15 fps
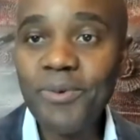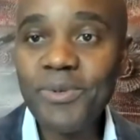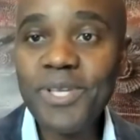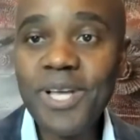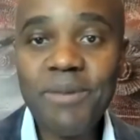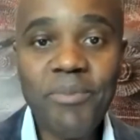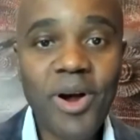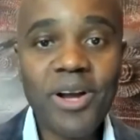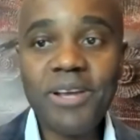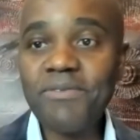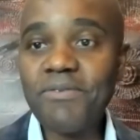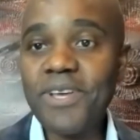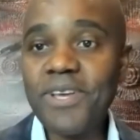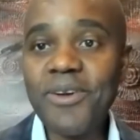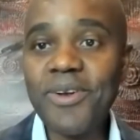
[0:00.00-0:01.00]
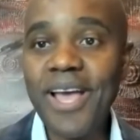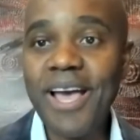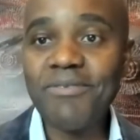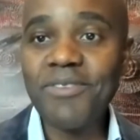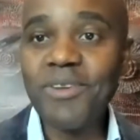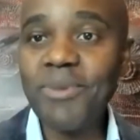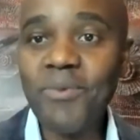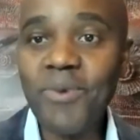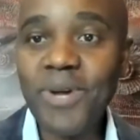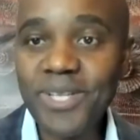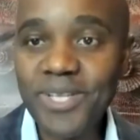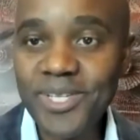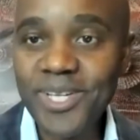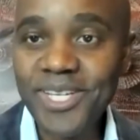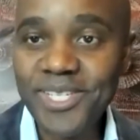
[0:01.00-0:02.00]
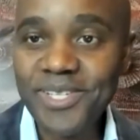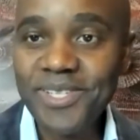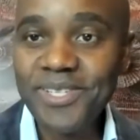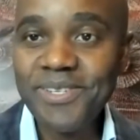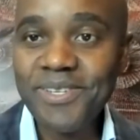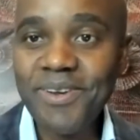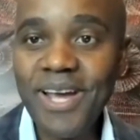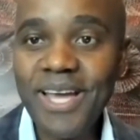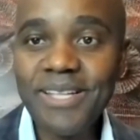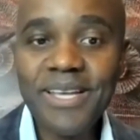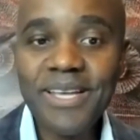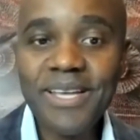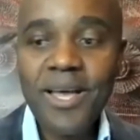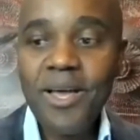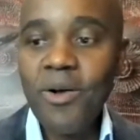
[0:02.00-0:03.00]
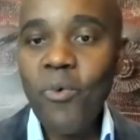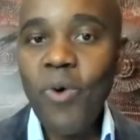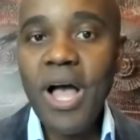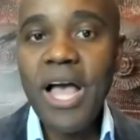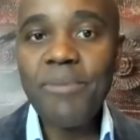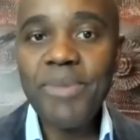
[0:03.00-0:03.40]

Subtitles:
It was on the market for a year and a half. Nobody wanted to touch it, right? Why?